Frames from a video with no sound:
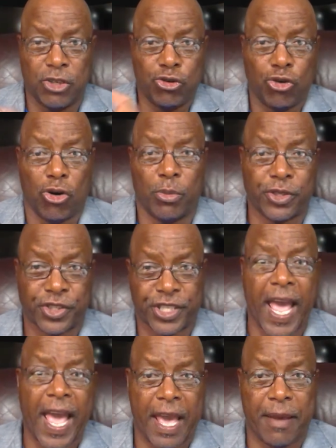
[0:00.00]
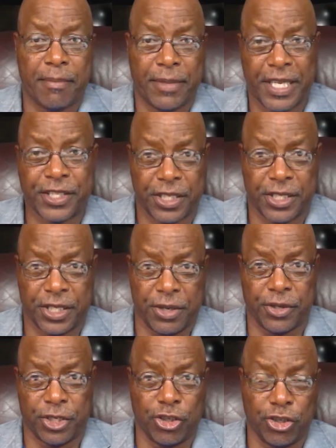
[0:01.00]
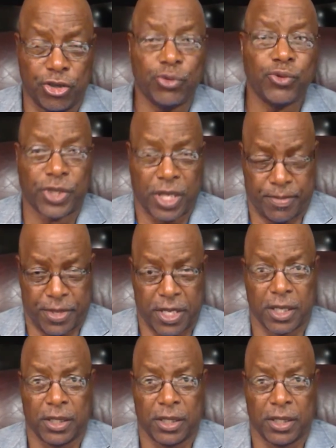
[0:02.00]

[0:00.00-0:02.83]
normal time necessary to do something.